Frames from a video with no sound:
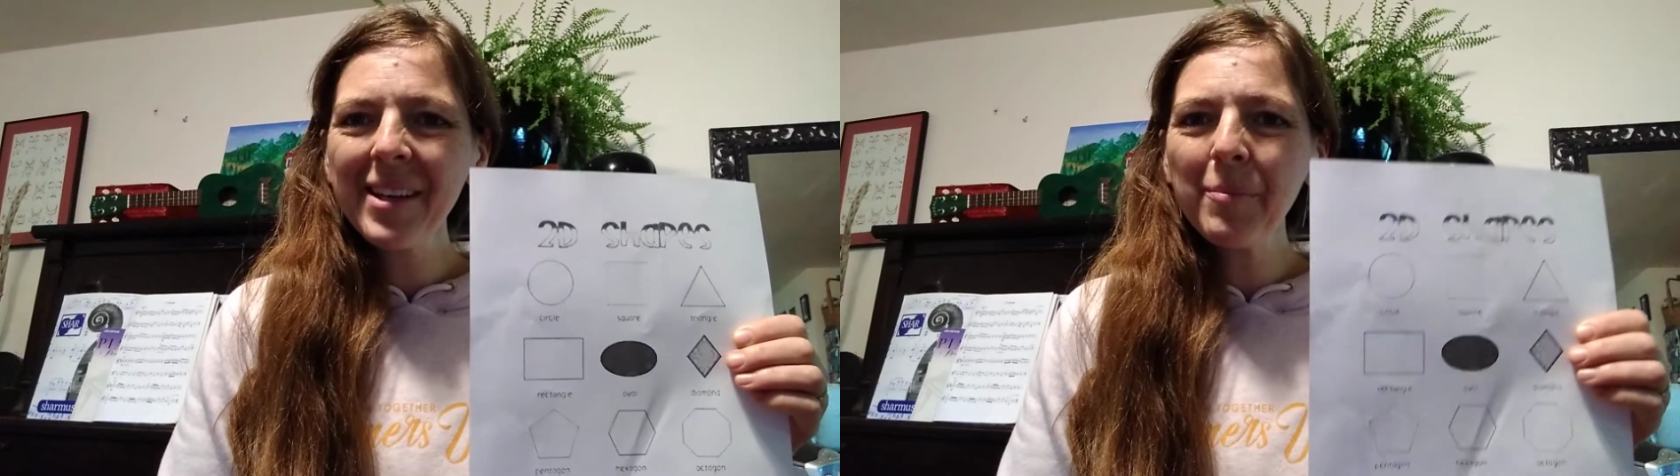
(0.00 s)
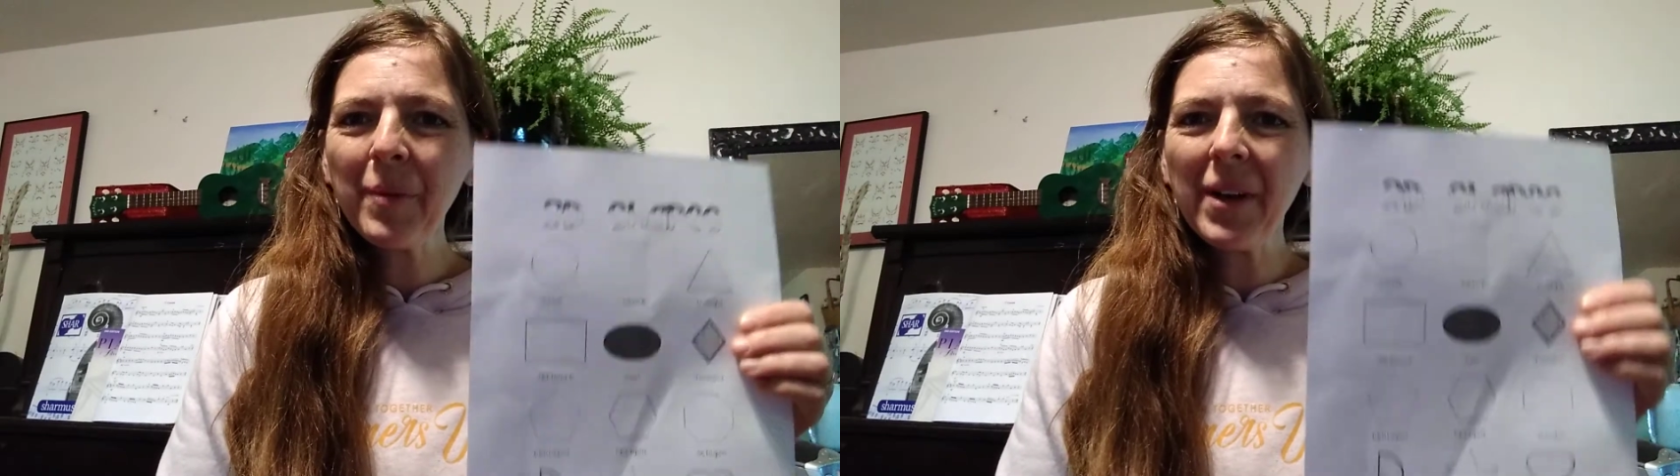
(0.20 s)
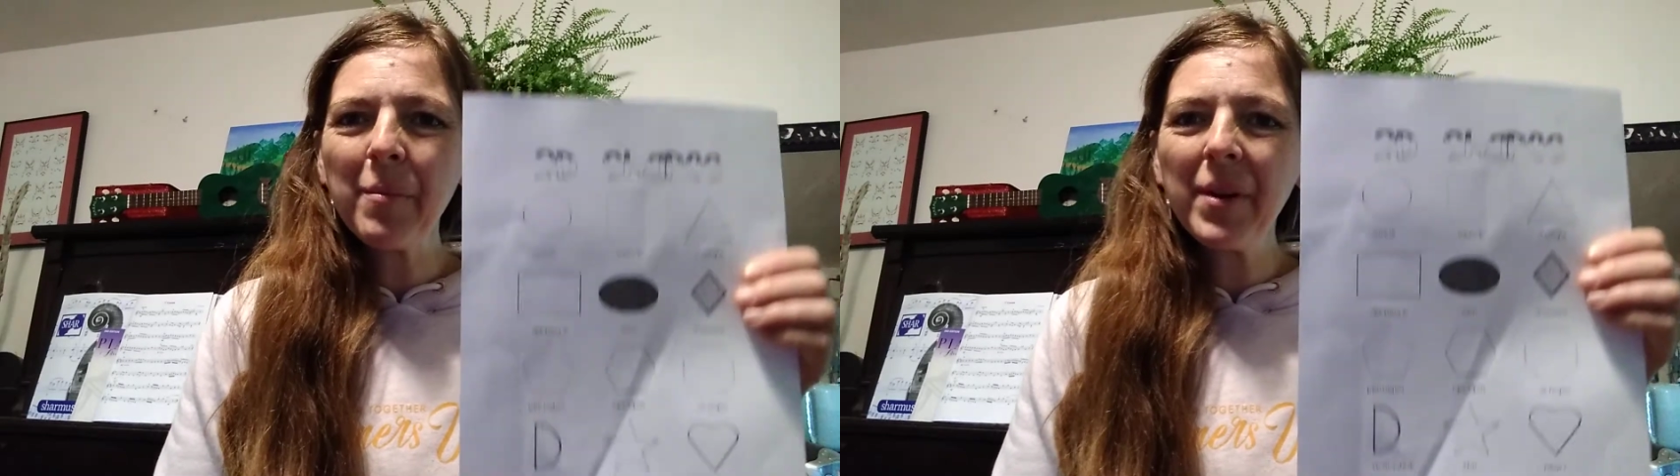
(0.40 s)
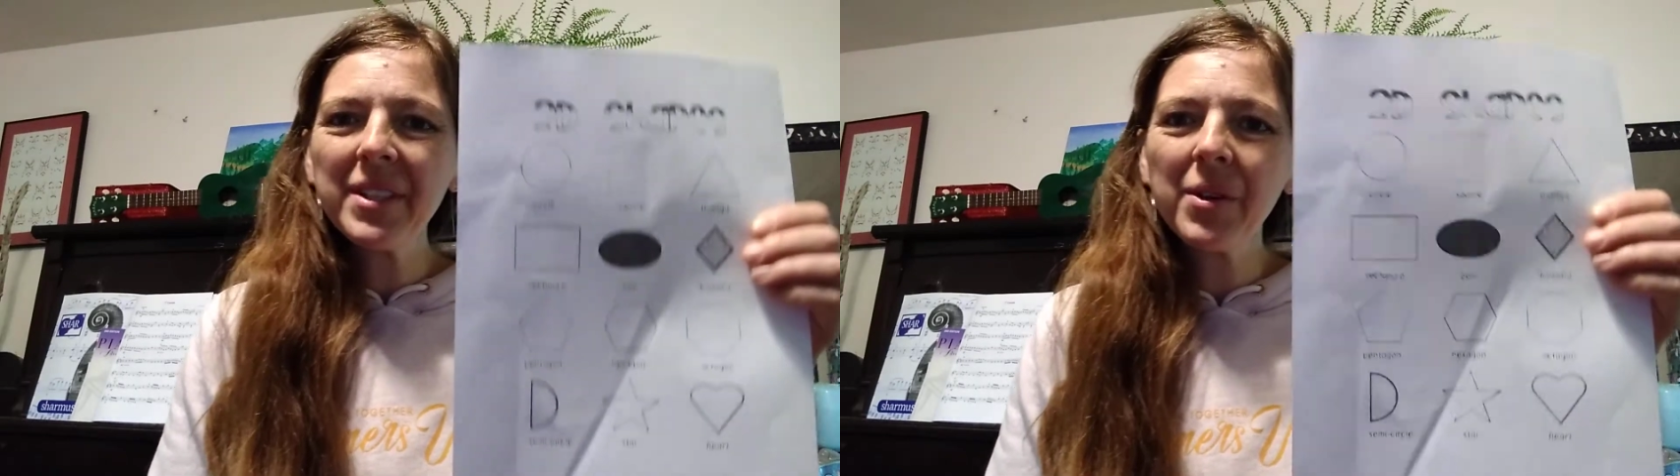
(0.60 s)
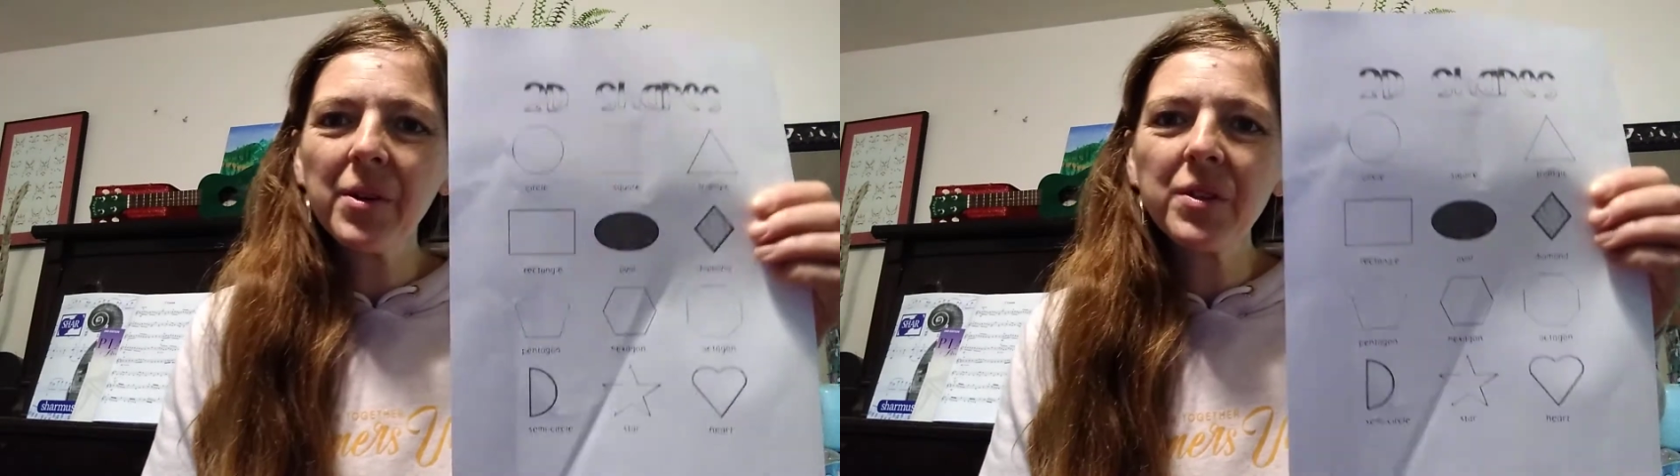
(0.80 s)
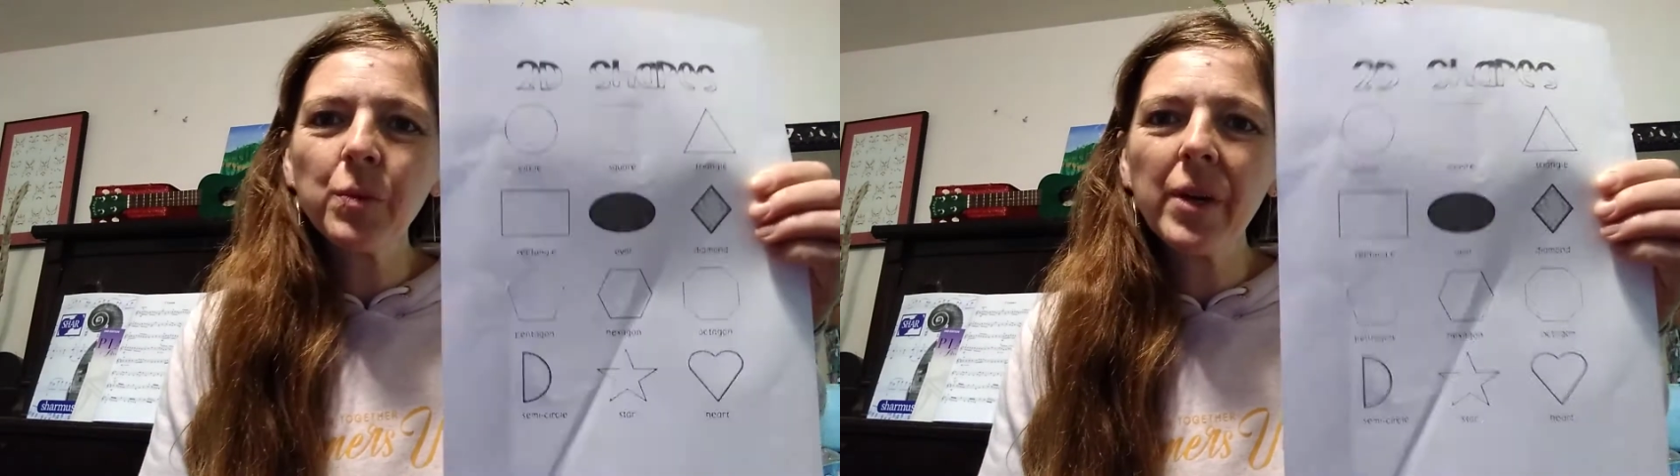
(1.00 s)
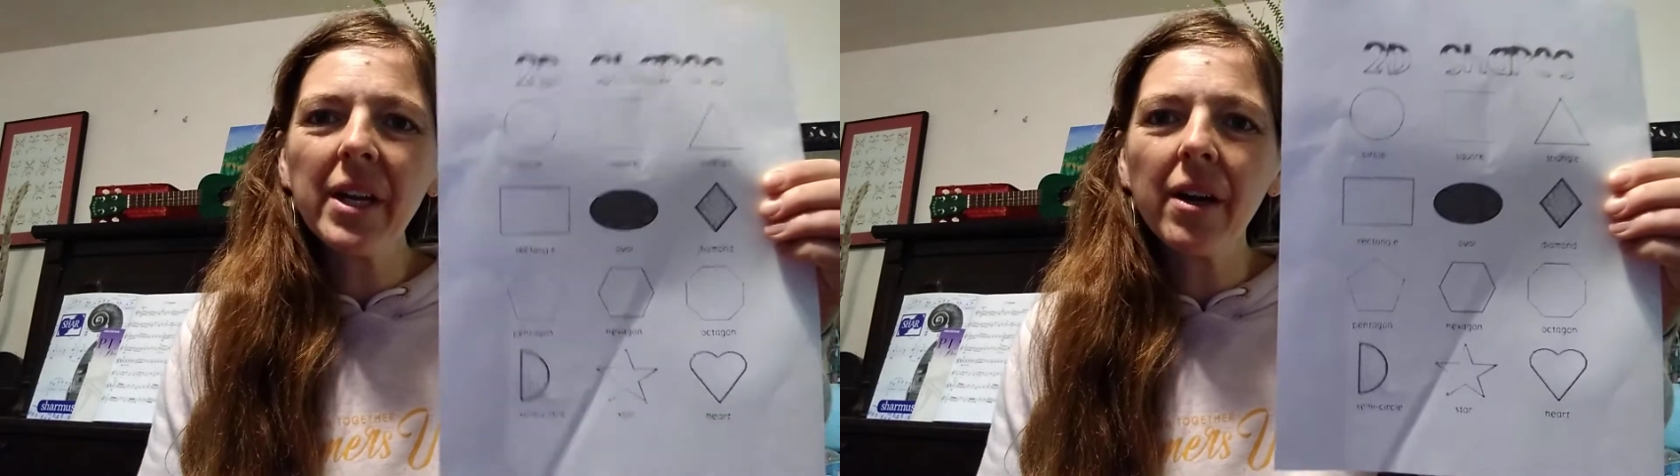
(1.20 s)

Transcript: Good morning, boys and girls. We